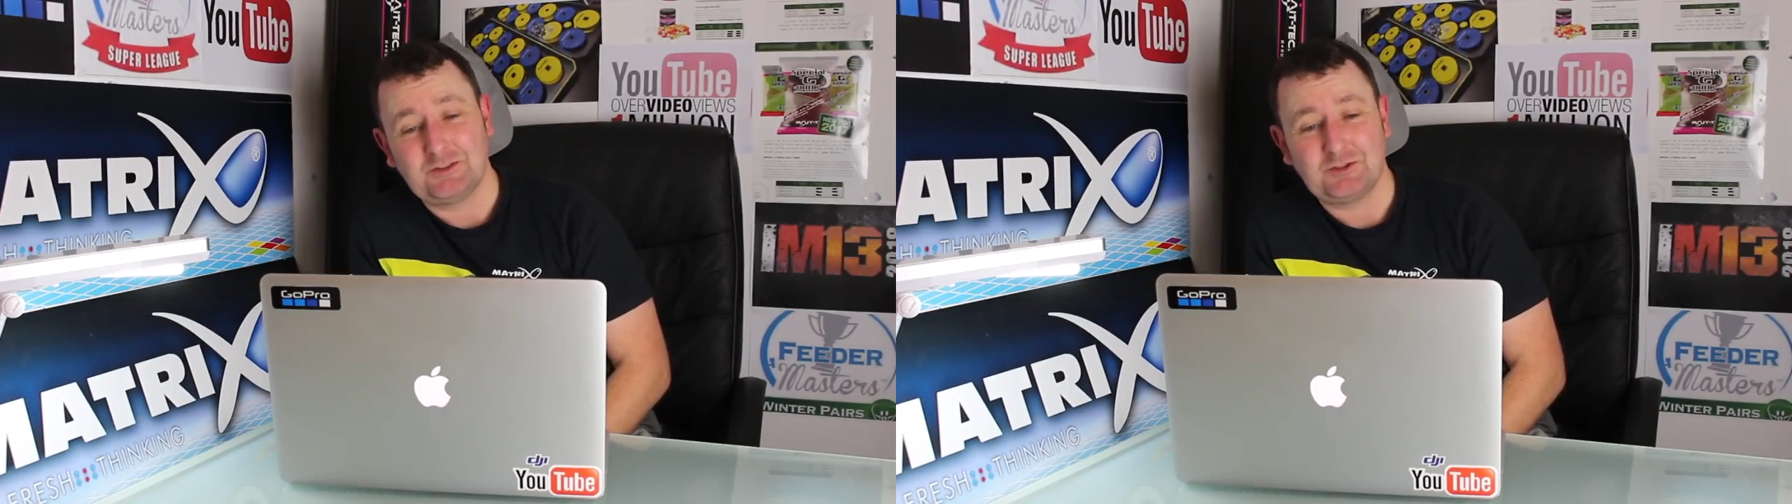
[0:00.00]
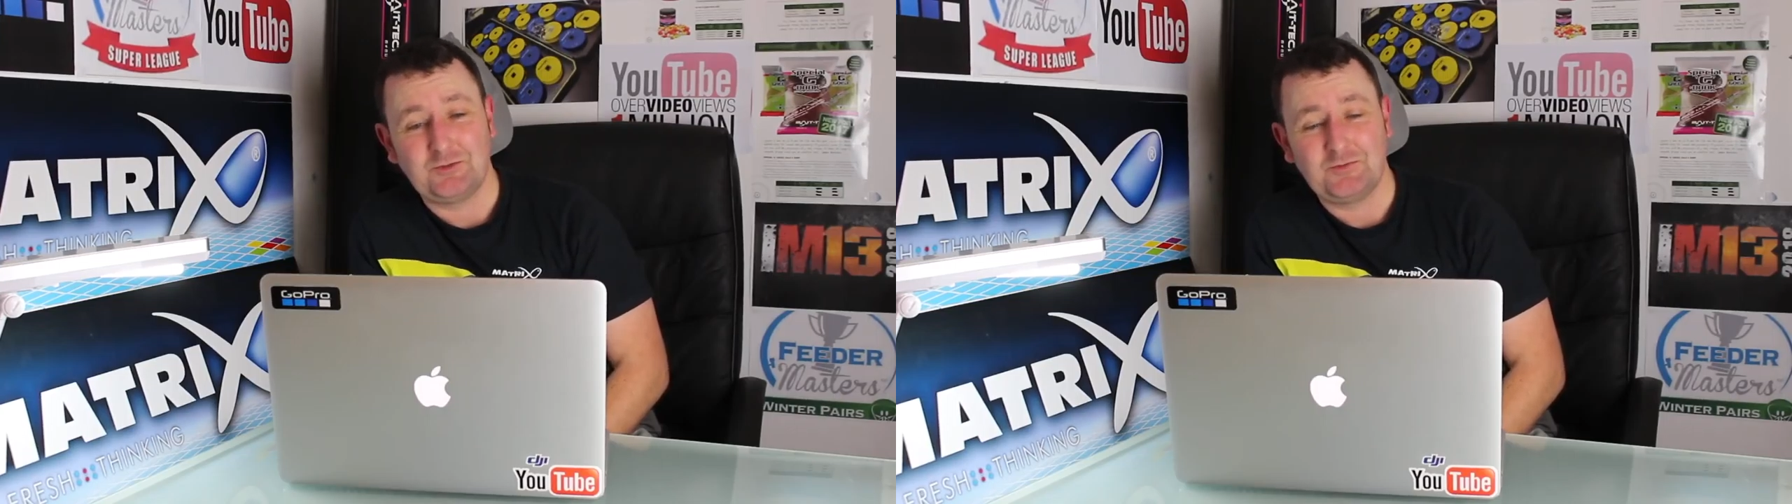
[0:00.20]

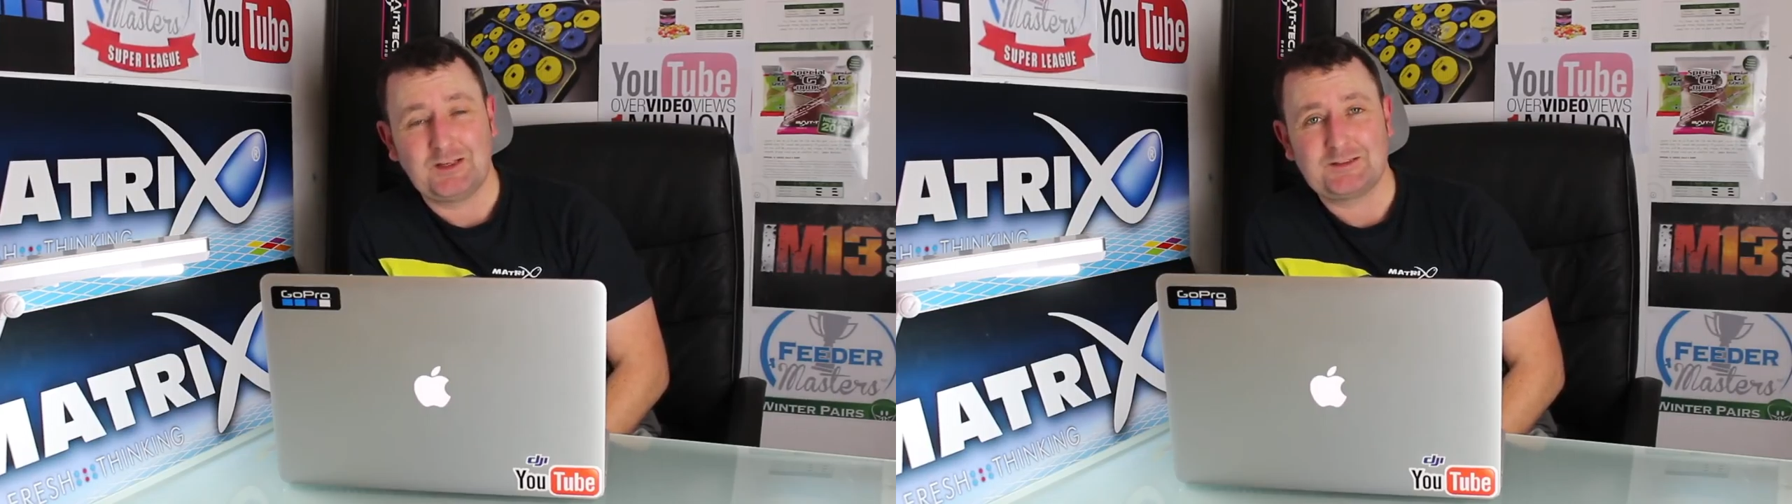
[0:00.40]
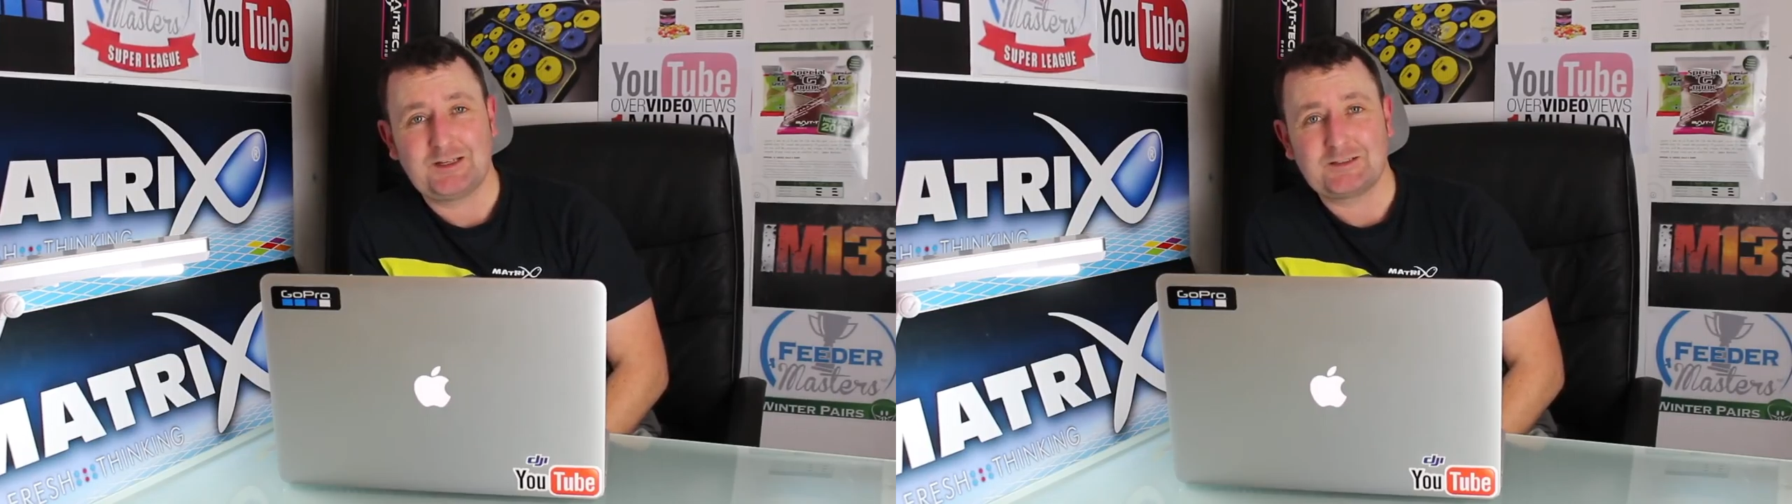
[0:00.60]
He's doing
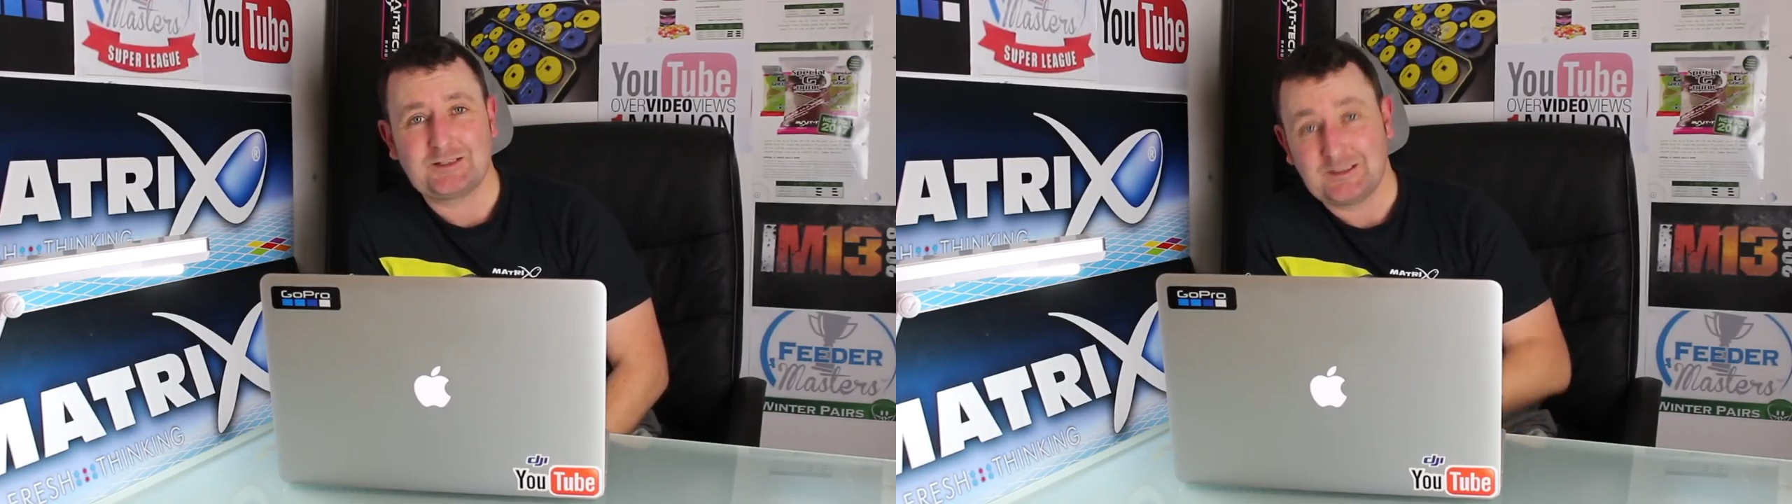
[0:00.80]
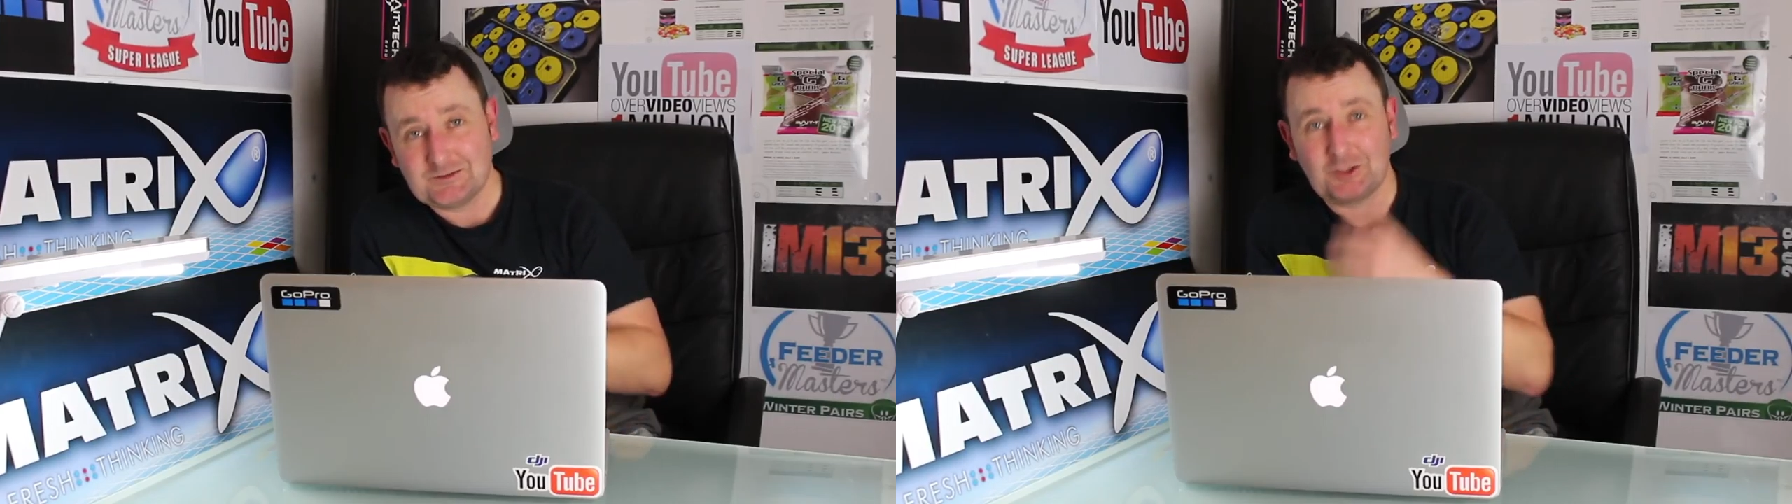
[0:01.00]

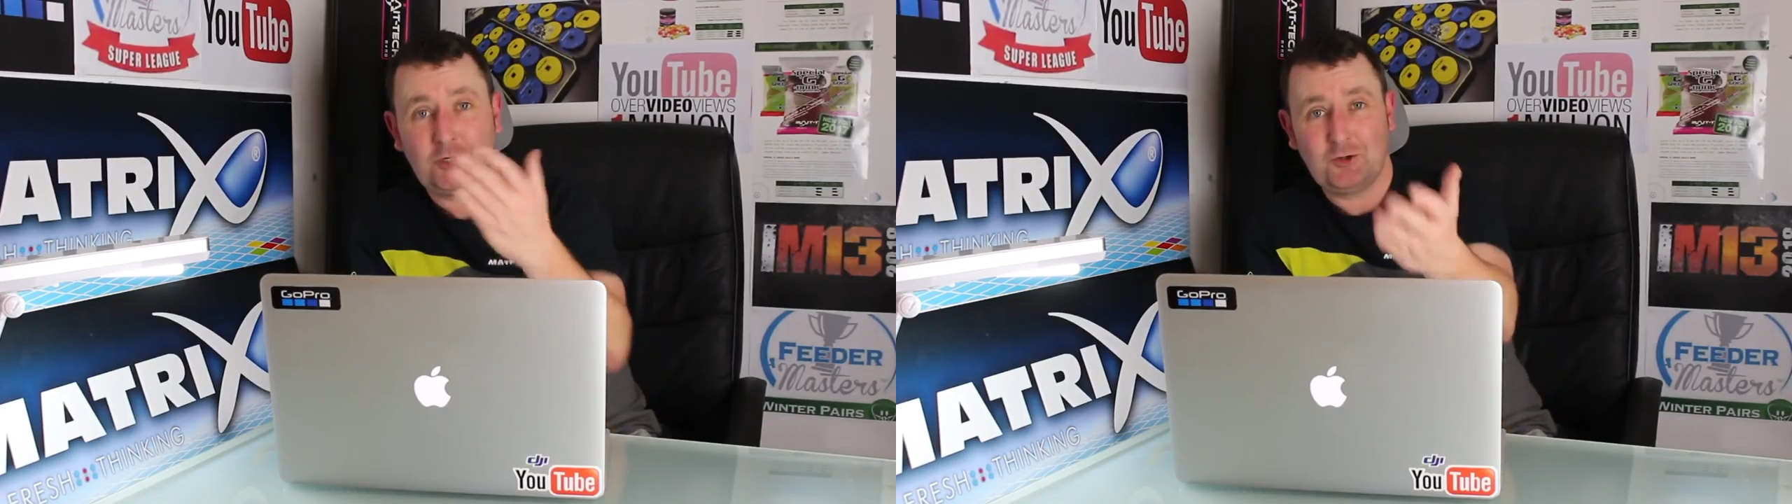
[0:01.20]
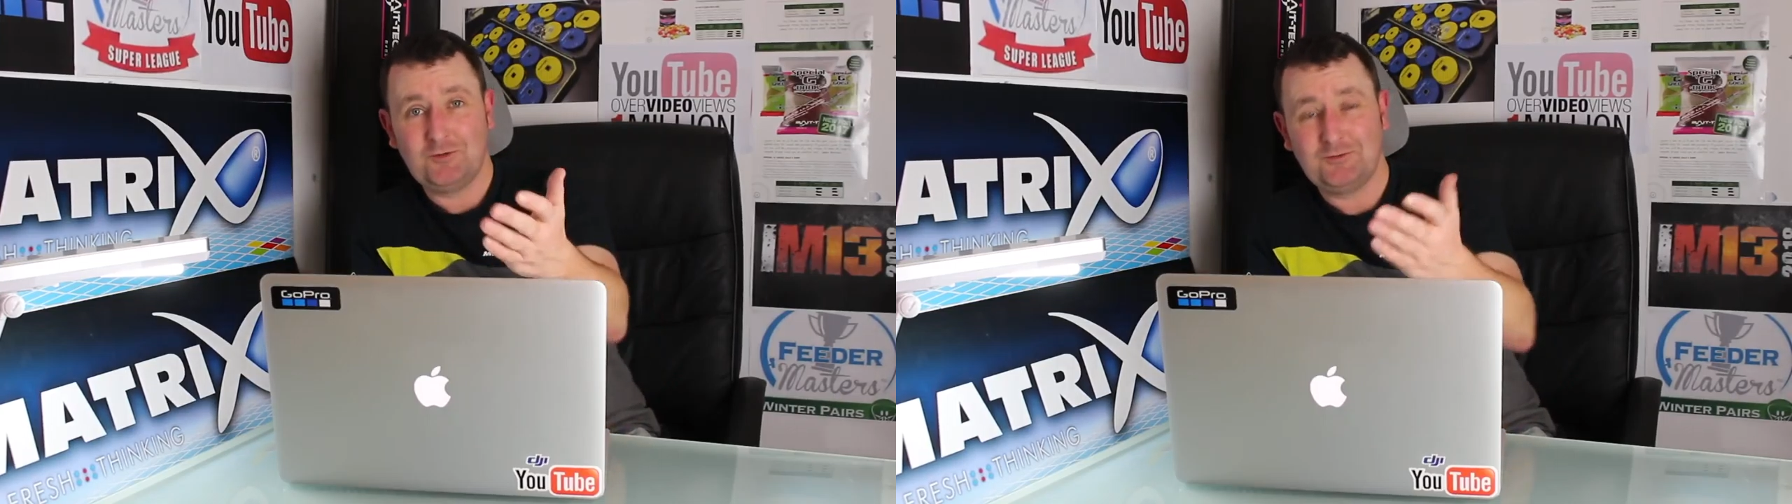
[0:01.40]
fantastic. He's the
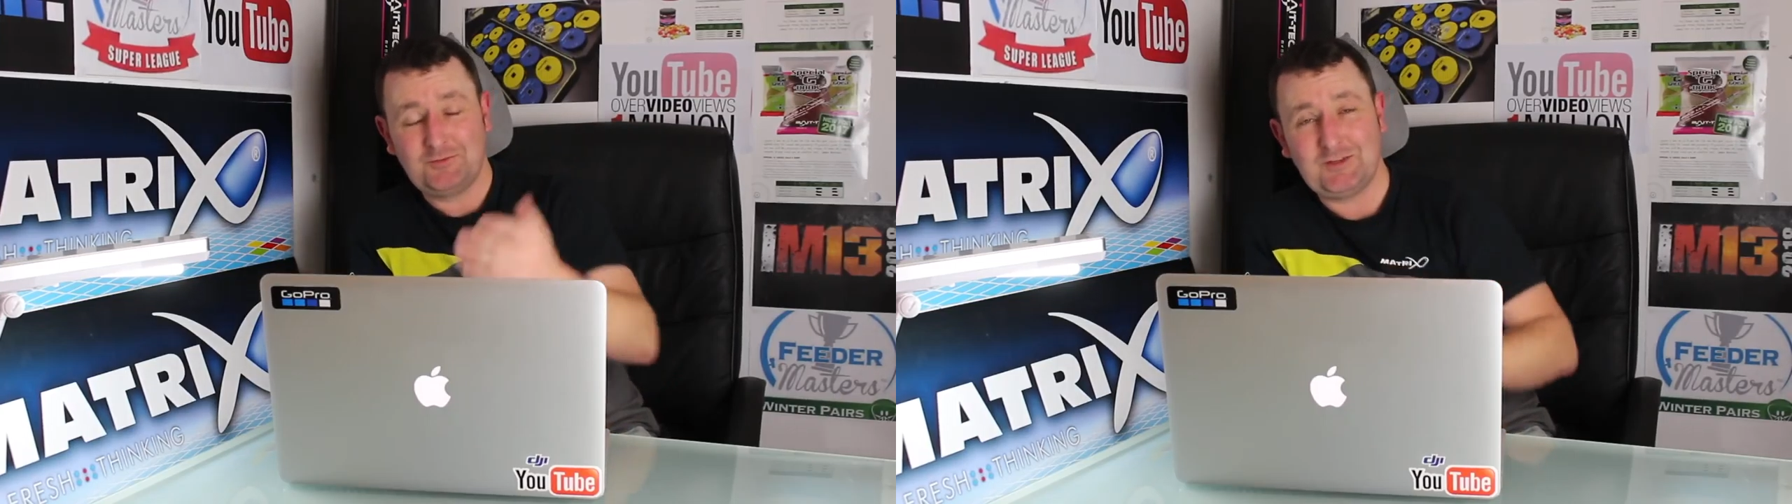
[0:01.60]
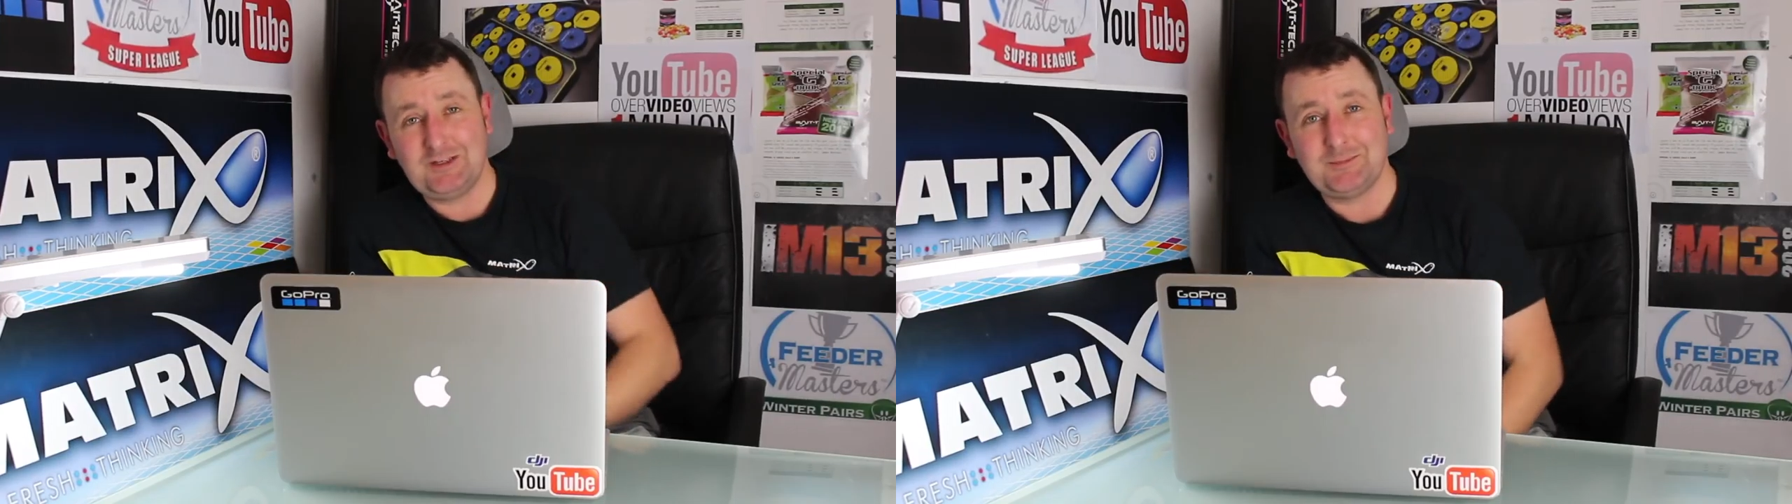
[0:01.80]
current
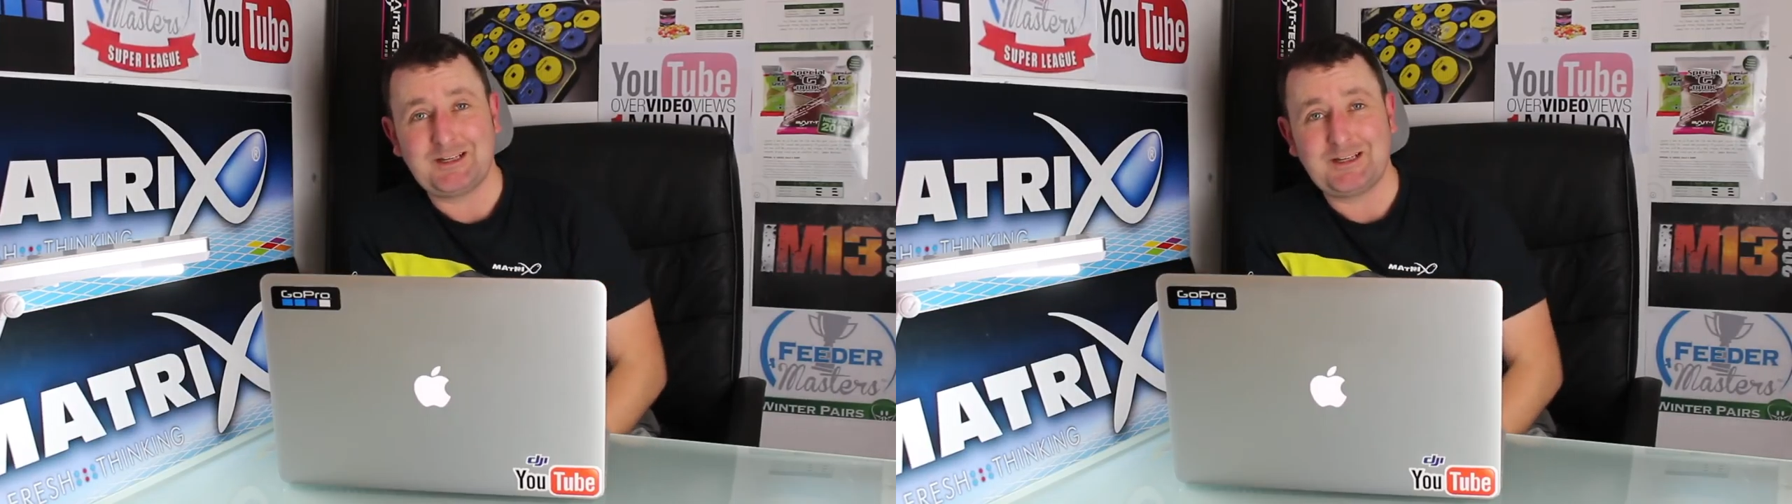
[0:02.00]
Feeder